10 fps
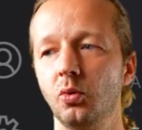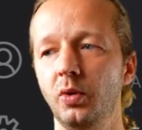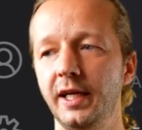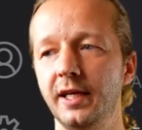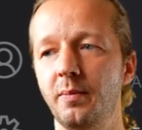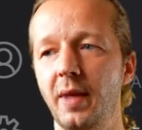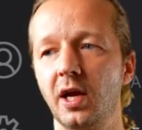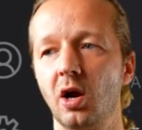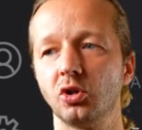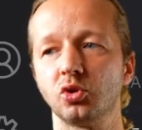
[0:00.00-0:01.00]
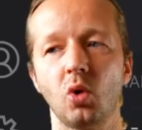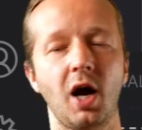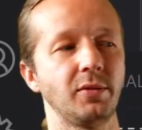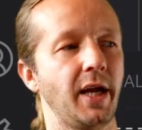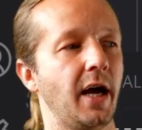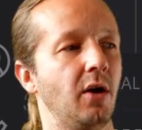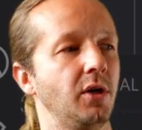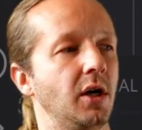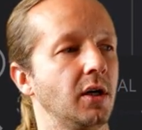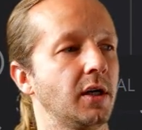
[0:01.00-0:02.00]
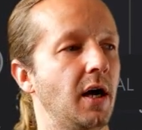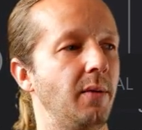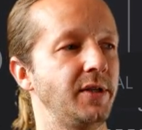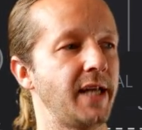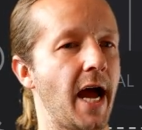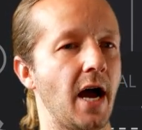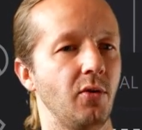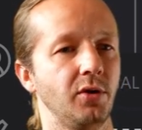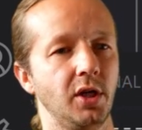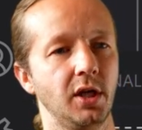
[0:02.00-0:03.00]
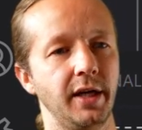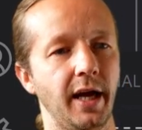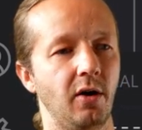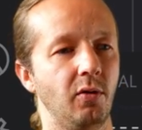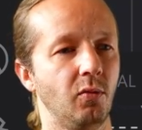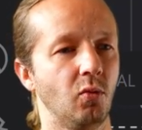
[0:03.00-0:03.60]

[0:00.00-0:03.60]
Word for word: we need to make our drop down come down. Now,